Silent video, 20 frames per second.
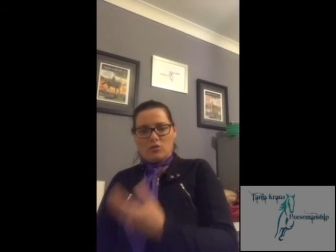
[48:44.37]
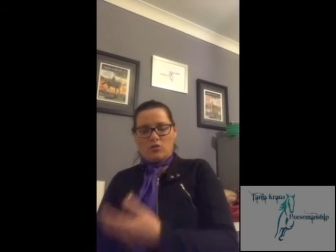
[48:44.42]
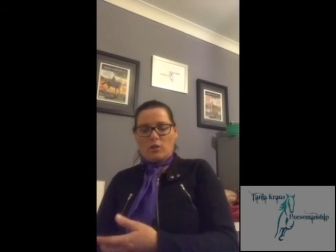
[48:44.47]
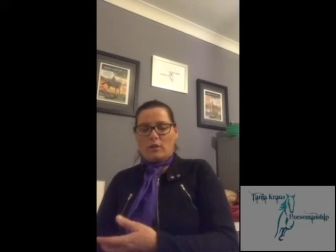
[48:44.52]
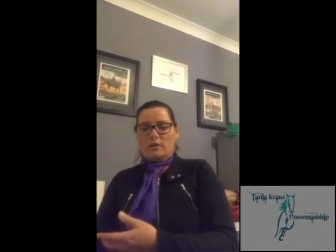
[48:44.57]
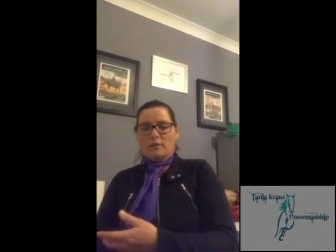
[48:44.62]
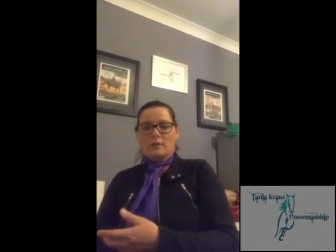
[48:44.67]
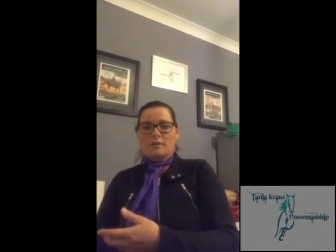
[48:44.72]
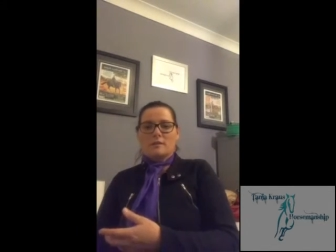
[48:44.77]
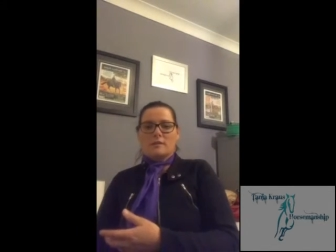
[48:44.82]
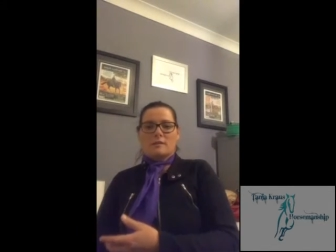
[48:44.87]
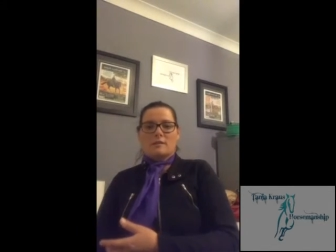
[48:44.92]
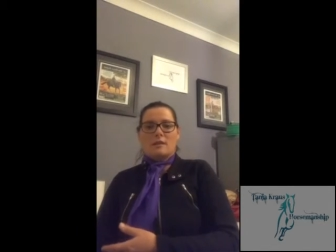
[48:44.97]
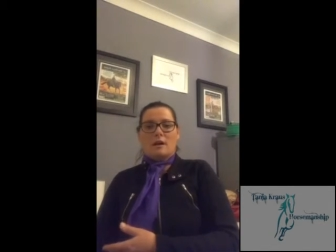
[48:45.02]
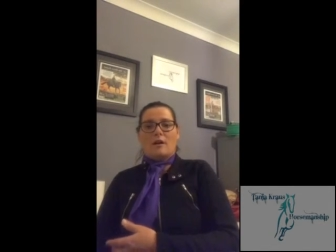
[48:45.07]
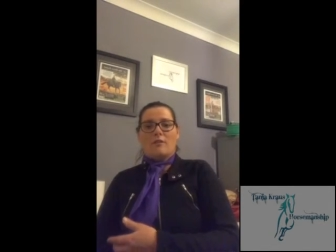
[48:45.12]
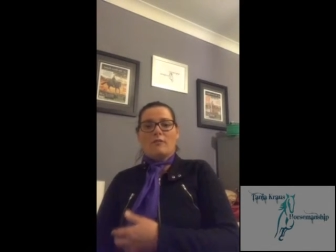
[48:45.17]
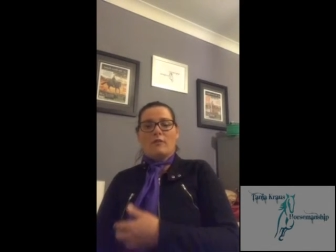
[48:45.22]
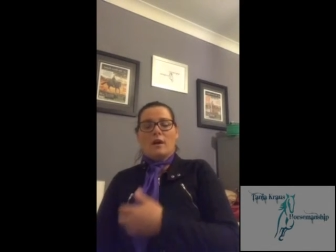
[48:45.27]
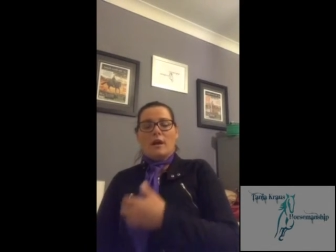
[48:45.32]
adrenaline
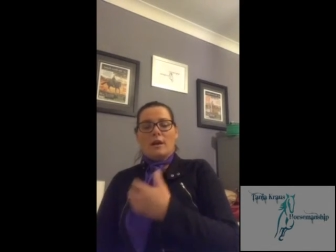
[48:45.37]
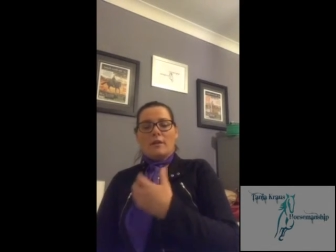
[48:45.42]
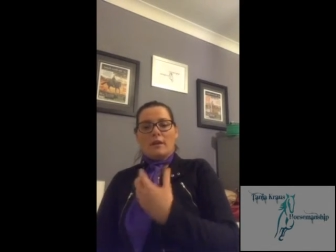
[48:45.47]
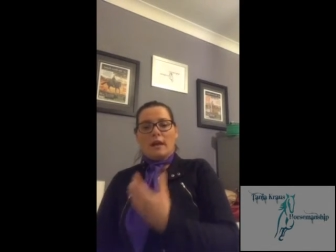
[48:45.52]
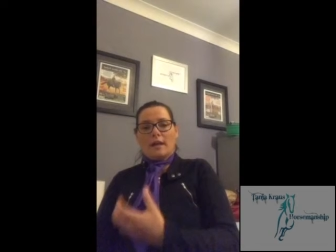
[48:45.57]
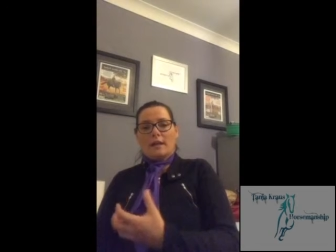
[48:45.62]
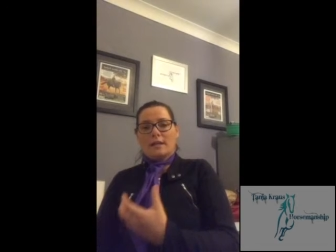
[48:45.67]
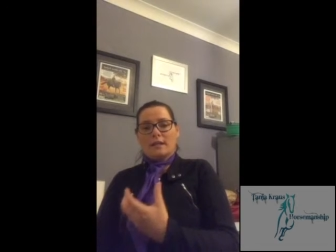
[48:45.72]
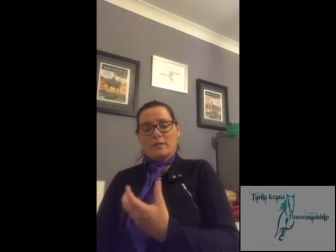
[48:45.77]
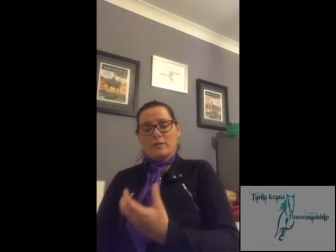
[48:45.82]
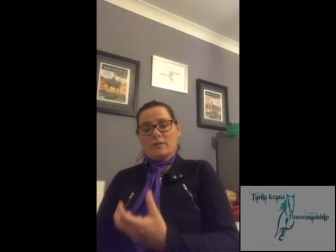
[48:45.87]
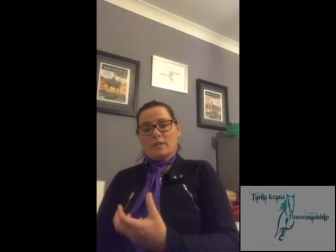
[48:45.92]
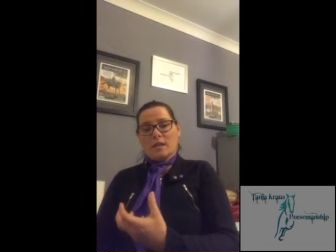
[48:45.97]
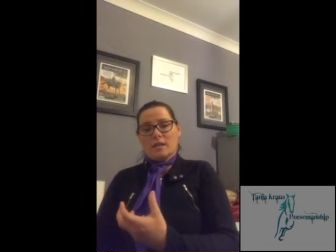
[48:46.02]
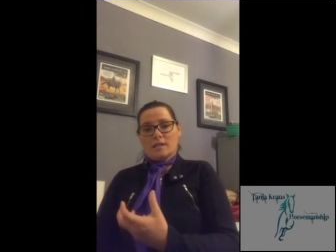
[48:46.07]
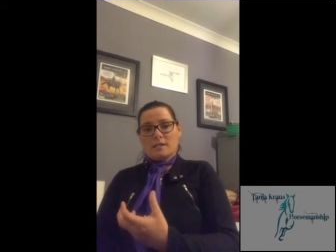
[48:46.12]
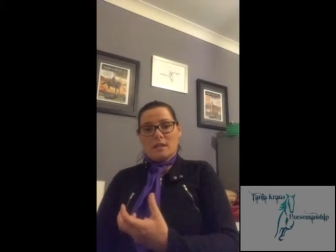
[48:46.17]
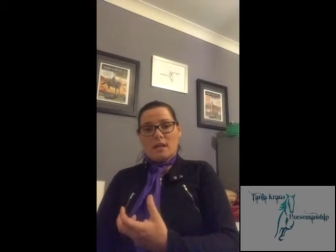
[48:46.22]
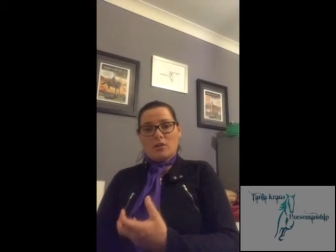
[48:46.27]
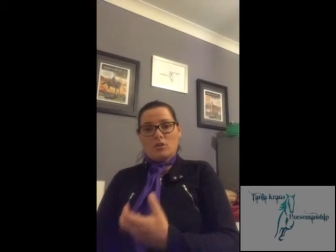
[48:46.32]
stuff that gives
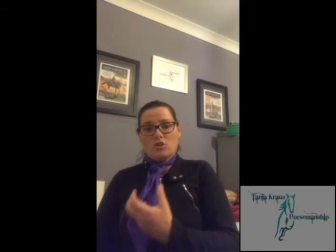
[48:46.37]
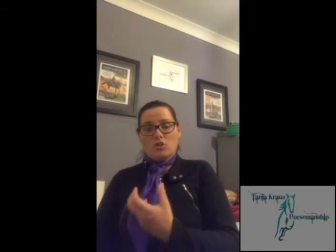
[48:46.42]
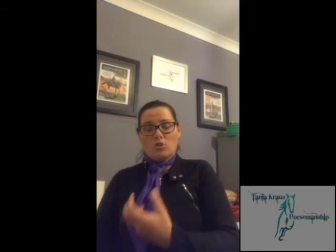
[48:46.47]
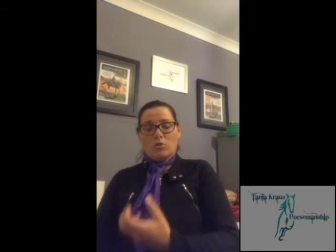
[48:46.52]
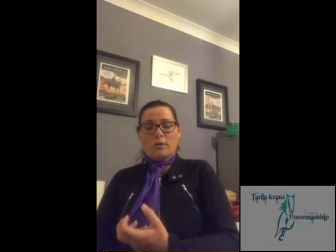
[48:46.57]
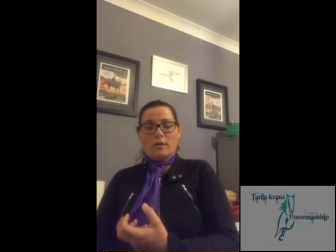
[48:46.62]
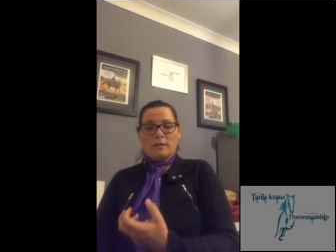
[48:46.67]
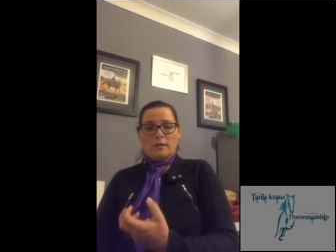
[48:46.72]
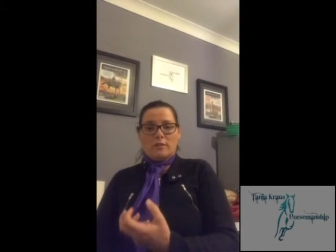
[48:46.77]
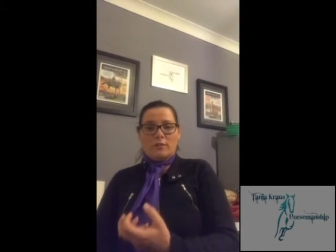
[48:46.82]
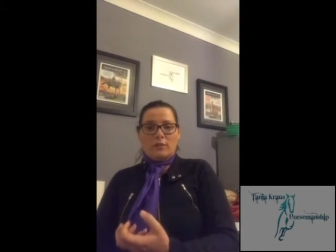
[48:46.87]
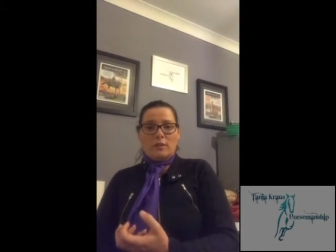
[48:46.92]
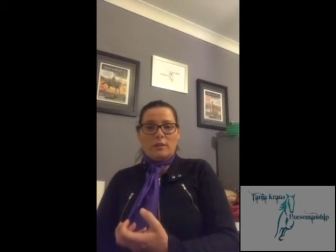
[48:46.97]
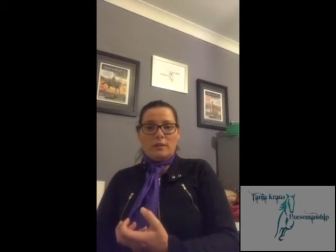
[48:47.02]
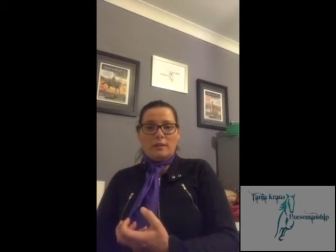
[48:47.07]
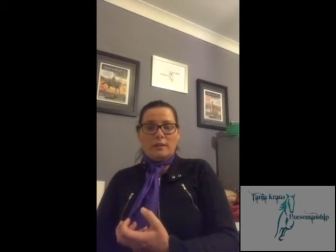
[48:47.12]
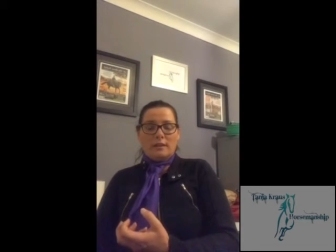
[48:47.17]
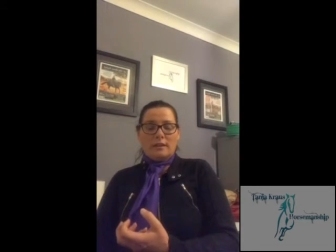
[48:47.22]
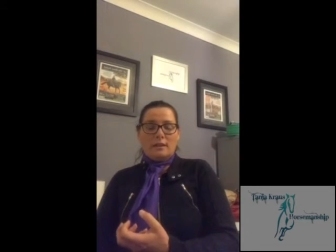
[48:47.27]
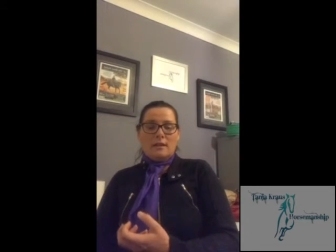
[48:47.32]
us that joyous
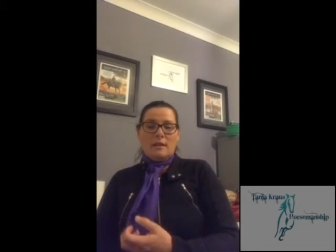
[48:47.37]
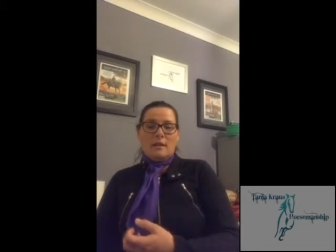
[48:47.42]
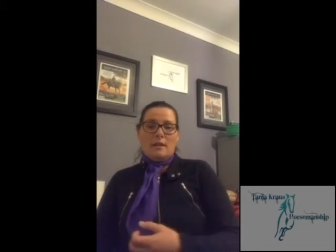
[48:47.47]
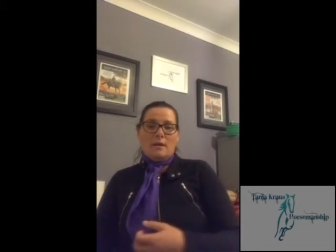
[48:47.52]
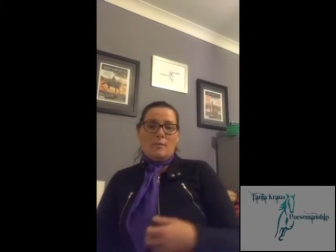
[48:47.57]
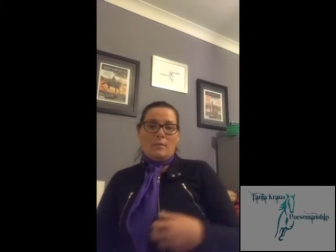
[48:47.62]
feeling.